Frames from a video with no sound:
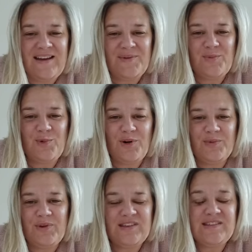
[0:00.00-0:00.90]
what
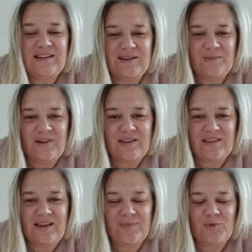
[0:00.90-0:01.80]
we're dealing with
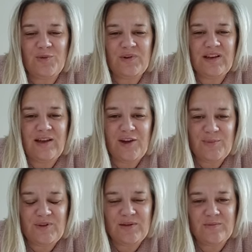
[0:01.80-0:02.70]
and what we're
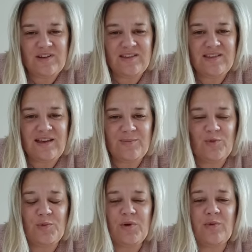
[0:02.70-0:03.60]
coping with and
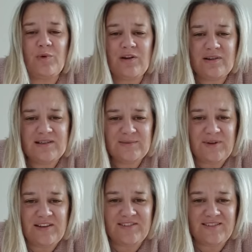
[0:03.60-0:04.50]
what we're worried
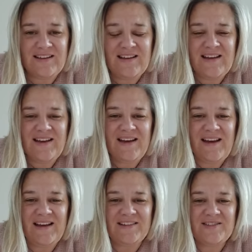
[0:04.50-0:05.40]
about.
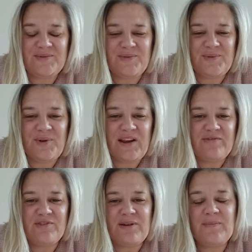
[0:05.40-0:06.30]
And
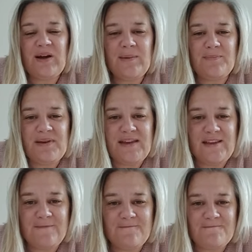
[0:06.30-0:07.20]
whatever it might be,
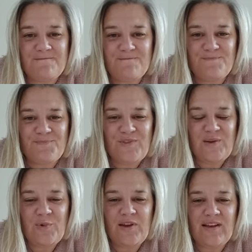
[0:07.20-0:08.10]

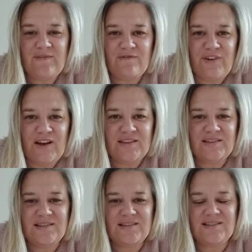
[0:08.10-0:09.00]
we are
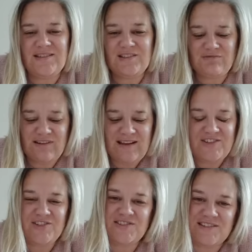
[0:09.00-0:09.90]
invited into this
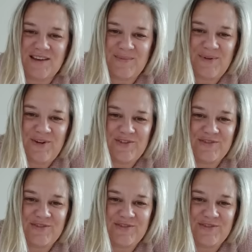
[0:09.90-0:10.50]
relationship of